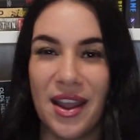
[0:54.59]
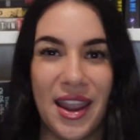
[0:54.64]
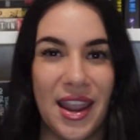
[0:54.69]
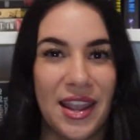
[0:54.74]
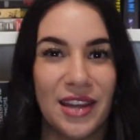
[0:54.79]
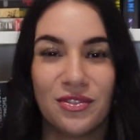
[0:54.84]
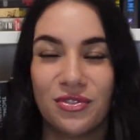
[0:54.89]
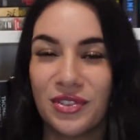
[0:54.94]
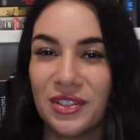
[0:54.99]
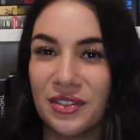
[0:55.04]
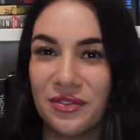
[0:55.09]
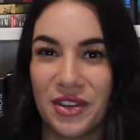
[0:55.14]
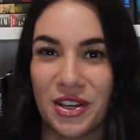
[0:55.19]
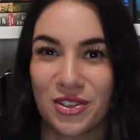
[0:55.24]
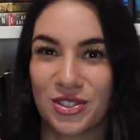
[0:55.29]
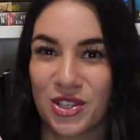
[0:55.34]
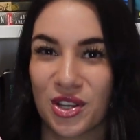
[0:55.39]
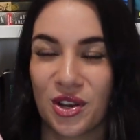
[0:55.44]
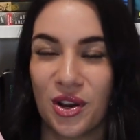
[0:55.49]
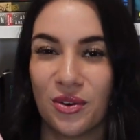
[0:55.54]
handful of
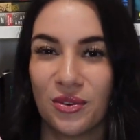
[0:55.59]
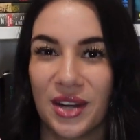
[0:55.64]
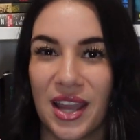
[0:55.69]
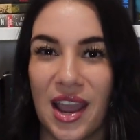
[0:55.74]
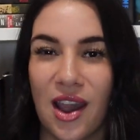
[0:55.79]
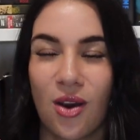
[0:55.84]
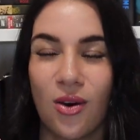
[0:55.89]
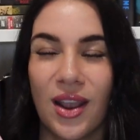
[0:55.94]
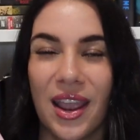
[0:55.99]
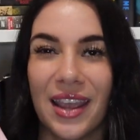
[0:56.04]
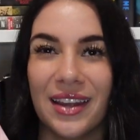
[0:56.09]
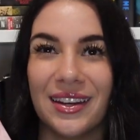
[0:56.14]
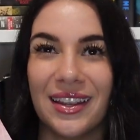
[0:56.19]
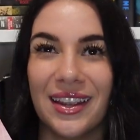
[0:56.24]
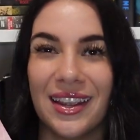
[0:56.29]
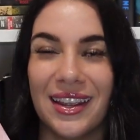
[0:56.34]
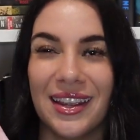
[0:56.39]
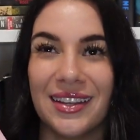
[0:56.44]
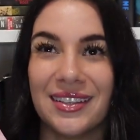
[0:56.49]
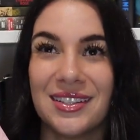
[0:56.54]
years ago now, and
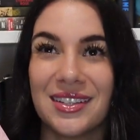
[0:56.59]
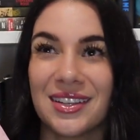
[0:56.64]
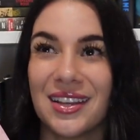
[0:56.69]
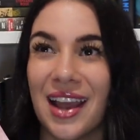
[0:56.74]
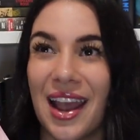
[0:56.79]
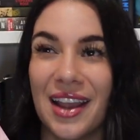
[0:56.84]
it,